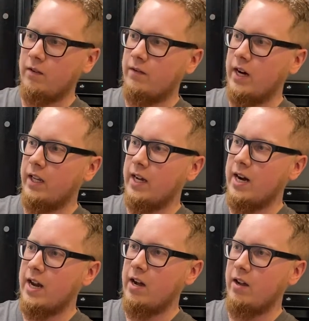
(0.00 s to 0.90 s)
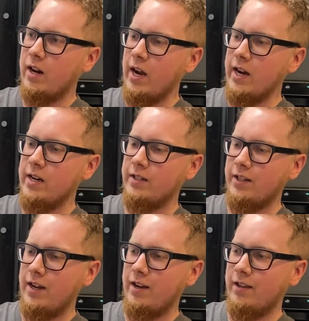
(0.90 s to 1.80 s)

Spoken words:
Finally got it out, and I gotta say,